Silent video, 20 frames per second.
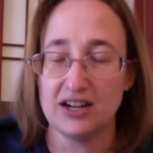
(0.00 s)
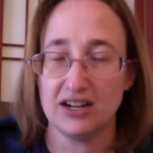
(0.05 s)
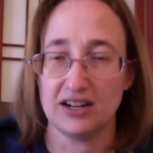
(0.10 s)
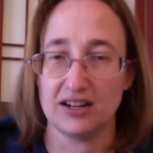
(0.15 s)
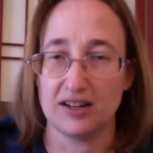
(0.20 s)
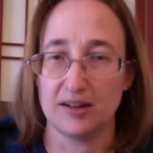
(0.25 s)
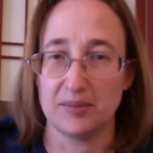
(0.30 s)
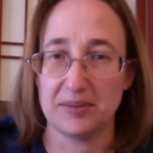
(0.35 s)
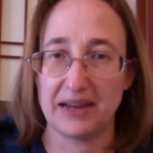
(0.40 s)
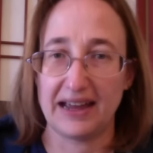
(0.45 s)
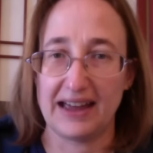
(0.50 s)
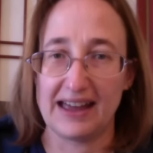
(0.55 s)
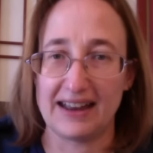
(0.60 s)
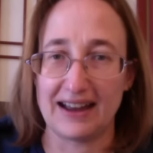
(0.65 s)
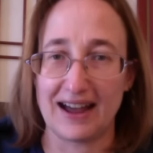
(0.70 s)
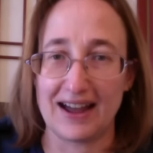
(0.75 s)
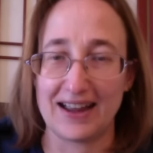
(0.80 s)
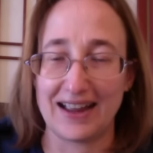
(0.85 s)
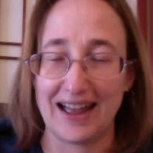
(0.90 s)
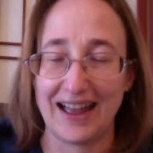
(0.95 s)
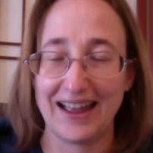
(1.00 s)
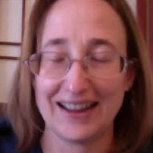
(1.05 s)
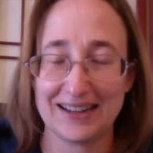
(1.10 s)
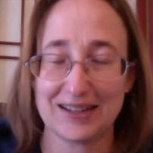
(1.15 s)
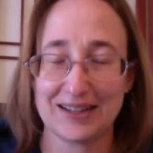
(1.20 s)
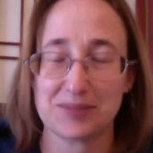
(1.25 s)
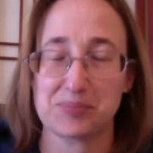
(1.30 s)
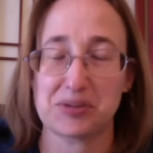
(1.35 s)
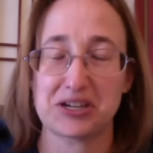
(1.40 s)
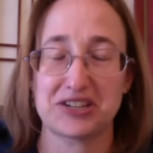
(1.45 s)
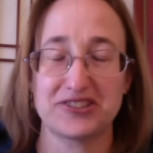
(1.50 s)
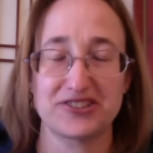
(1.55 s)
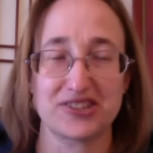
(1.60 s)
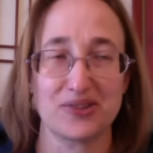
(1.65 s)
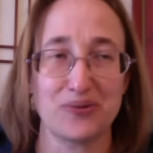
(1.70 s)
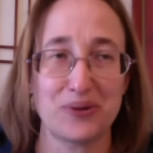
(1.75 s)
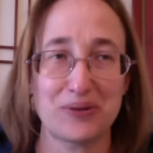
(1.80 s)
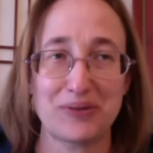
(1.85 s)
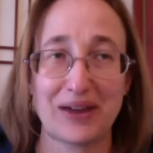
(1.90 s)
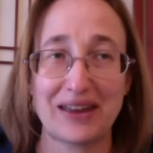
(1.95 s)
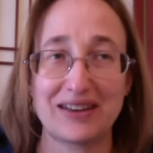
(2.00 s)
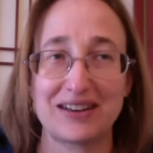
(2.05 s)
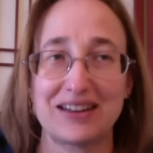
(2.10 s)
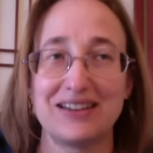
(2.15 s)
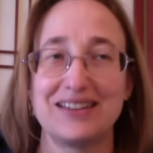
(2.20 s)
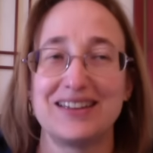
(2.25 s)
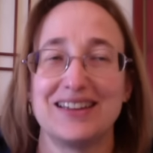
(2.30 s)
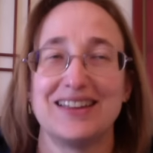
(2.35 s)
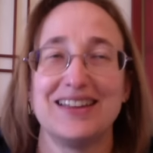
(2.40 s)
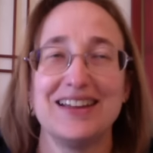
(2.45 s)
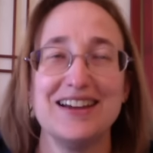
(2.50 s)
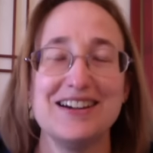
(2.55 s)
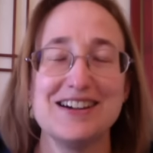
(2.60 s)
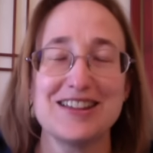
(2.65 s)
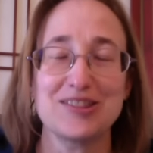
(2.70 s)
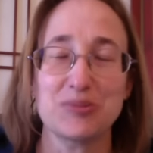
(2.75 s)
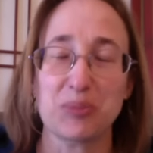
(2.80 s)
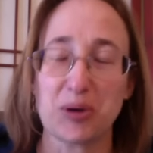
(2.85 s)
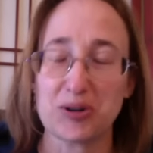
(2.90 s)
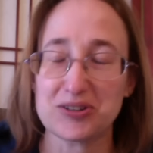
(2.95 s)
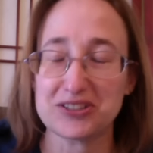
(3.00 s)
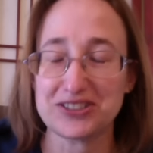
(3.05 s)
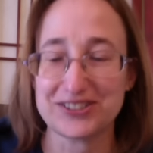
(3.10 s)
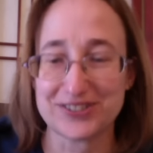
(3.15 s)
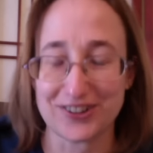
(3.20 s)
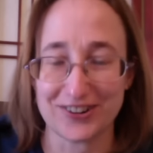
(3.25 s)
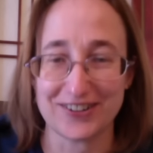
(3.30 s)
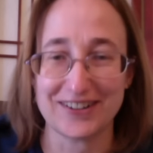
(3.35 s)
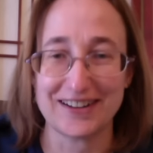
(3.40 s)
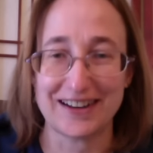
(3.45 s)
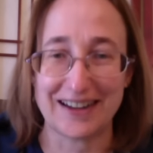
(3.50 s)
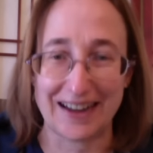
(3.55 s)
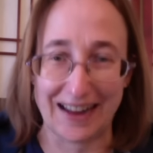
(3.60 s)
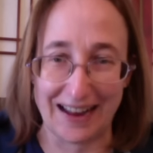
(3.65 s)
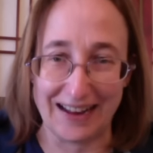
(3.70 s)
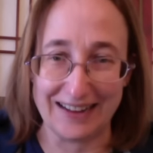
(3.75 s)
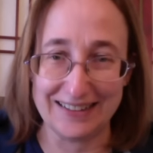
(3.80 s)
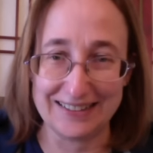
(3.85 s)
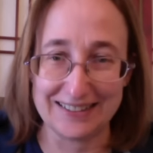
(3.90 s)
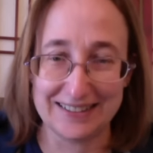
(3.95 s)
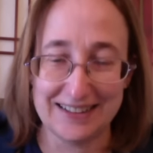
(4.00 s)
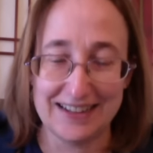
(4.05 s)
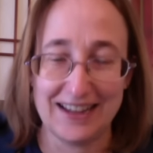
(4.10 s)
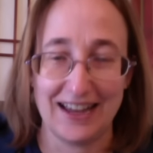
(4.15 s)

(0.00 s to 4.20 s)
And I hate it because we went, the party started at 8.